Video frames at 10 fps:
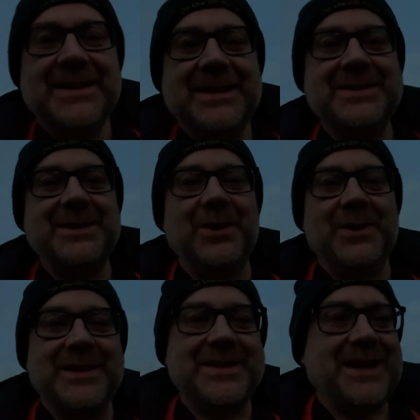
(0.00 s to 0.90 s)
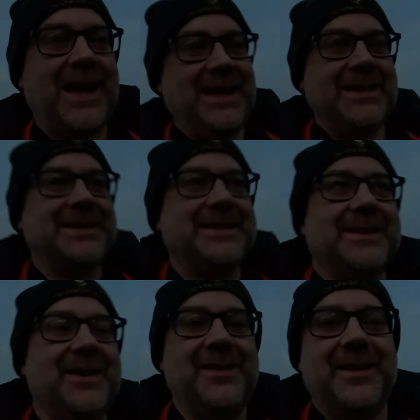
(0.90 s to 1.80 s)
So the science.
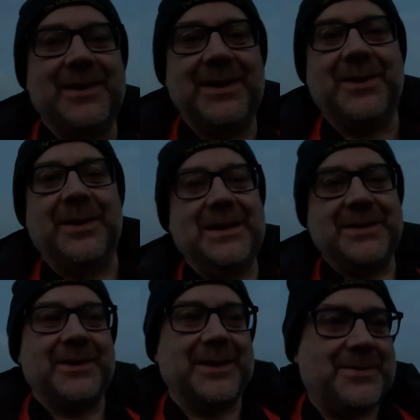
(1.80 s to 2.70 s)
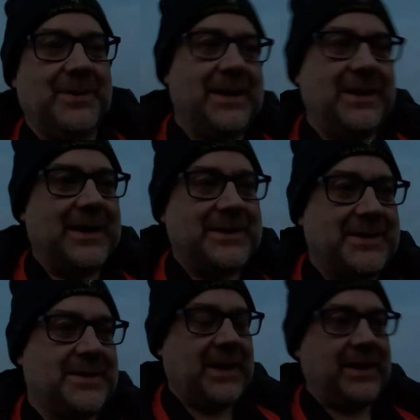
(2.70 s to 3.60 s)
So I'm going to quickly do this while I can actually
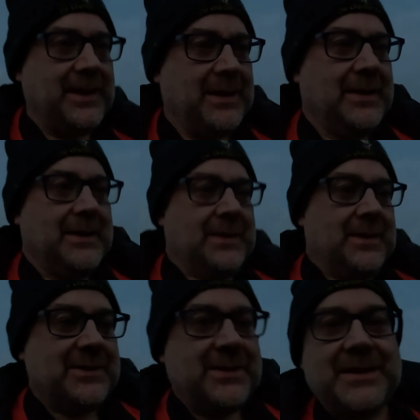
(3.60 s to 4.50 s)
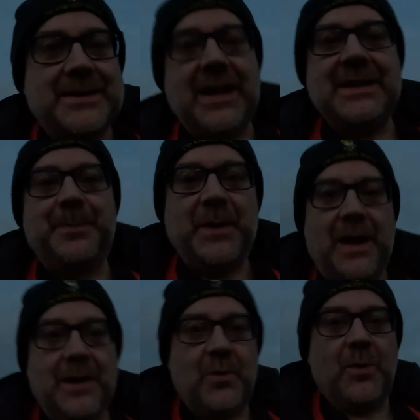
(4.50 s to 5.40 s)
see. So the science
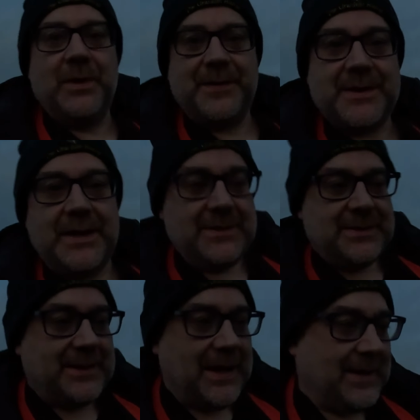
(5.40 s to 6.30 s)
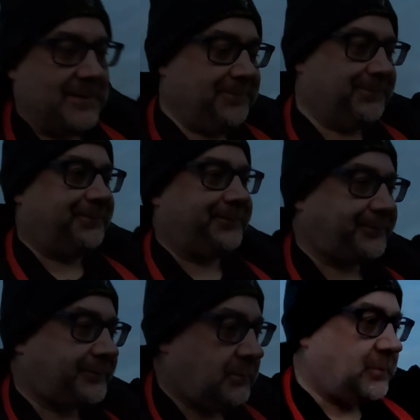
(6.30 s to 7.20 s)
behind what we've seen today.
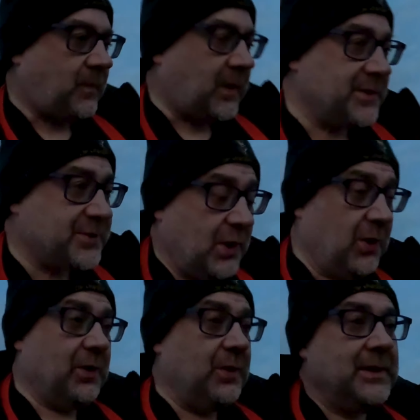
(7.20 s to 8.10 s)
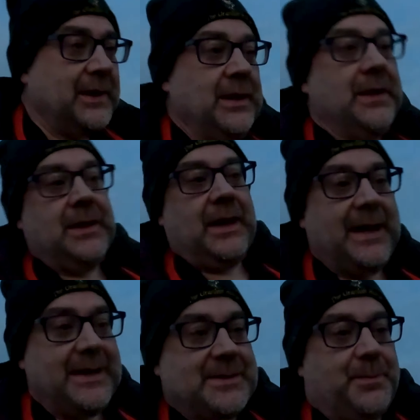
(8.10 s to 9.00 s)
So
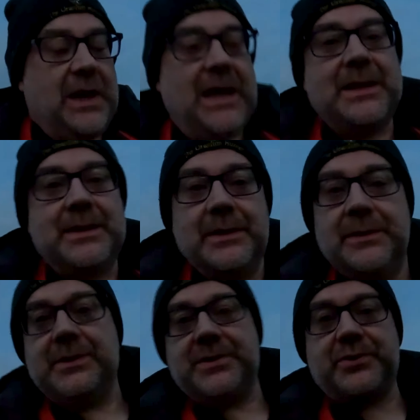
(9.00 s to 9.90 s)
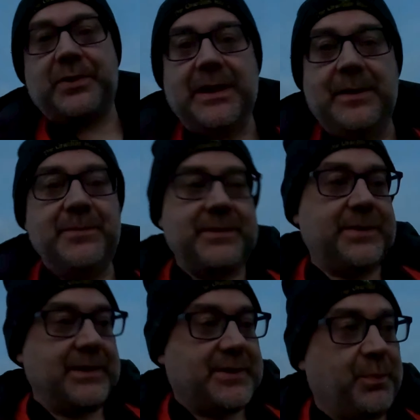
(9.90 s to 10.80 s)
I explained that the
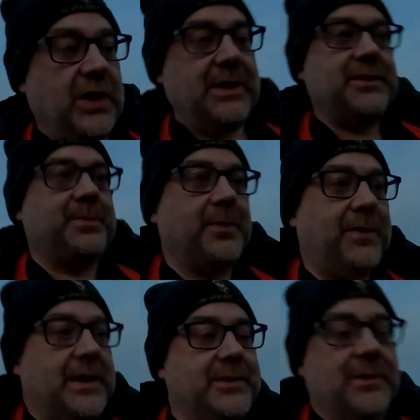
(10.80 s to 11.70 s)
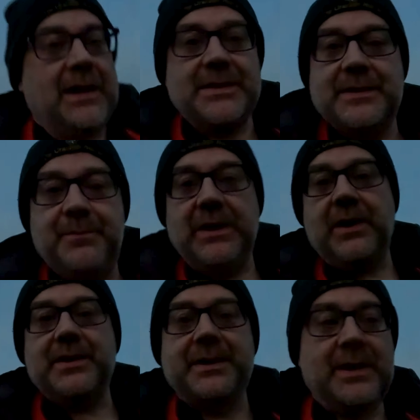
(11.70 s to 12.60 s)
springs were radioactive
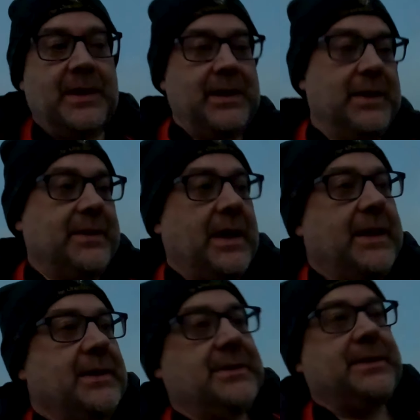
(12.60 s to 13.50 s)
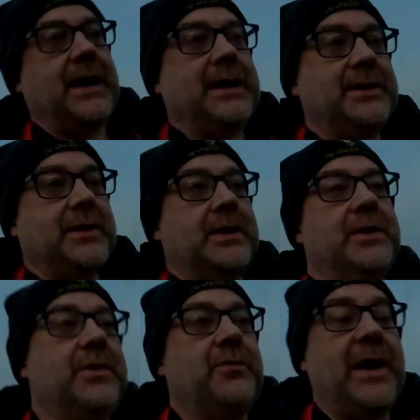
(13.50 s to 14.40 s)
because they contained
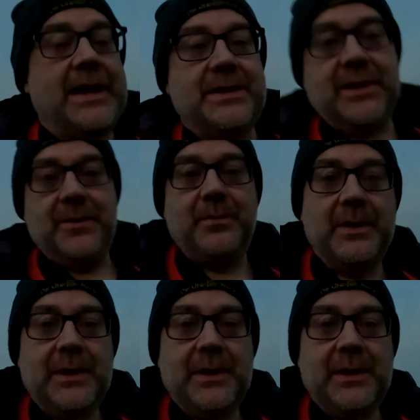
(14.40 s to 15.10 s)
radium